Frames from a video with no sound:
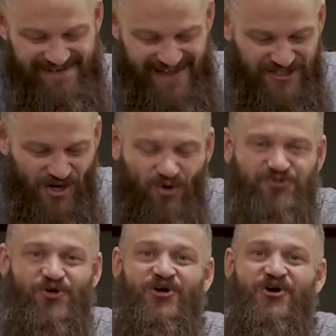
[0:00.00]
As
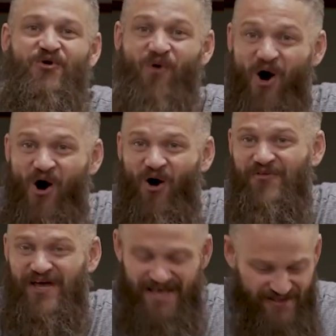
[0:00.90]
Coulter Wall,
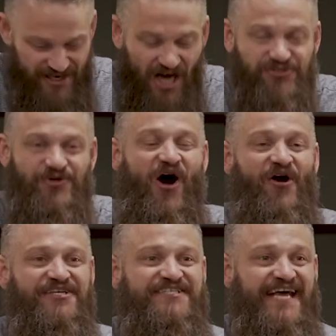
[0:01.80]
the country
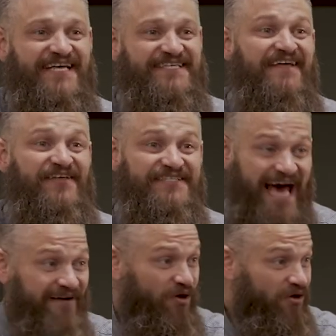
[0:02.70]
artist, says, the
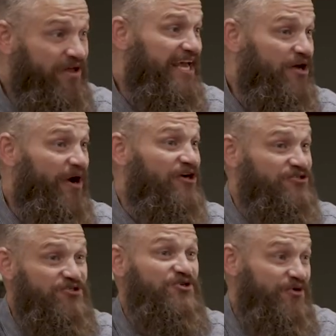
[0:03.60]
devil, he wears
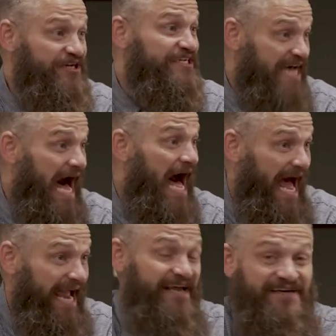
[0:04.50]
a suit and a tie.